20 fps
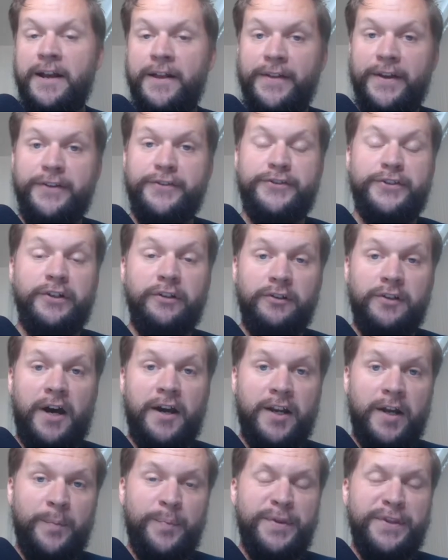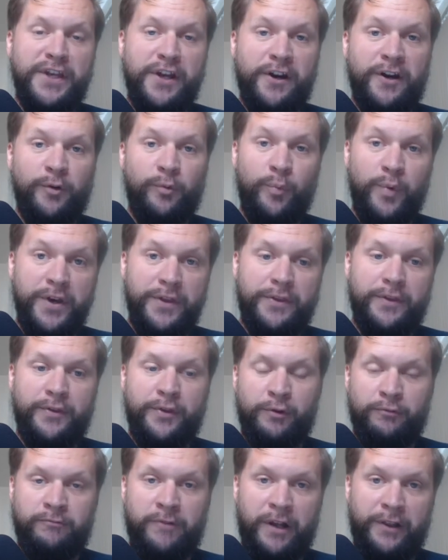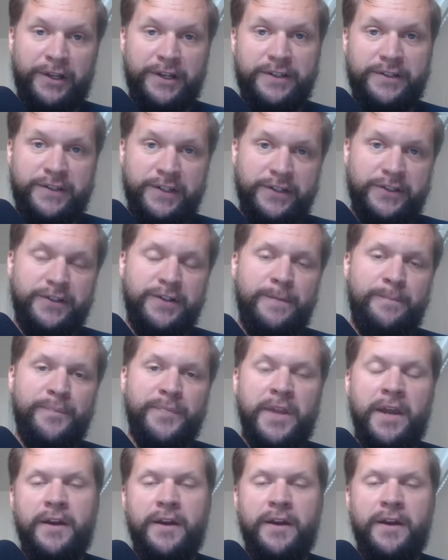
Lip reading: There's still a lot up in the air with the Relic system.